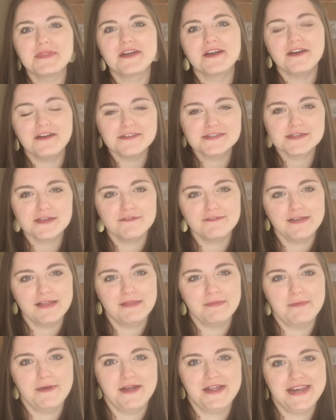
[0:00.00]
They're also
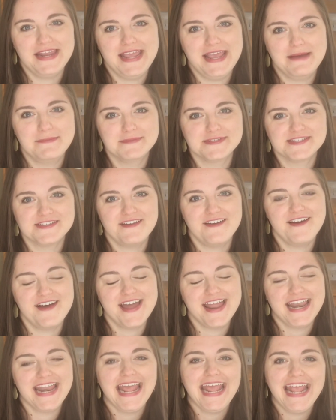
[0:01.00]
available on
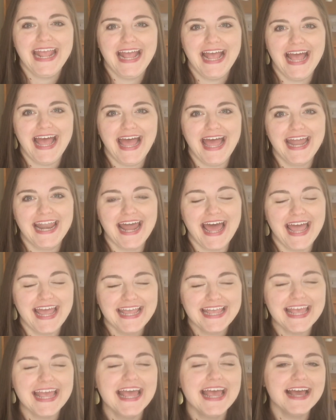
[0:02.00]
Amazon, and
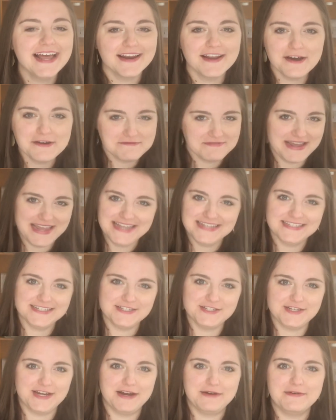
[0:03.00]
I cannot wait
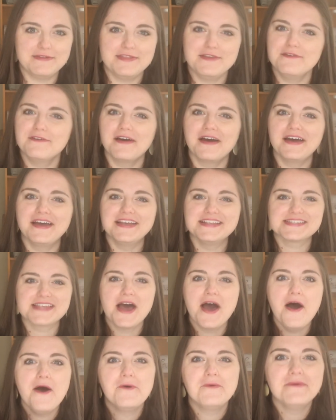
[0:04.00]
to share with you guys
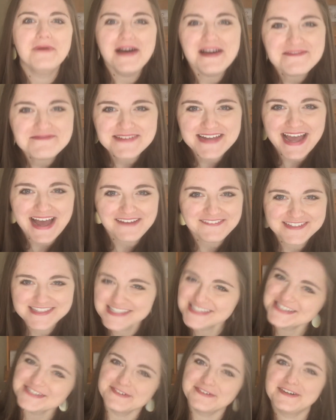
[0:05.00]
what we have
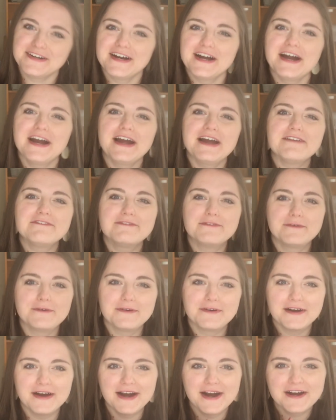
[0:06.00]
in store
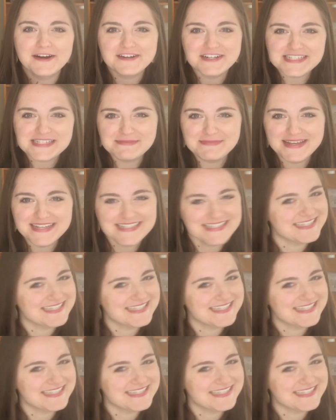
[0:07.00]
for Christmas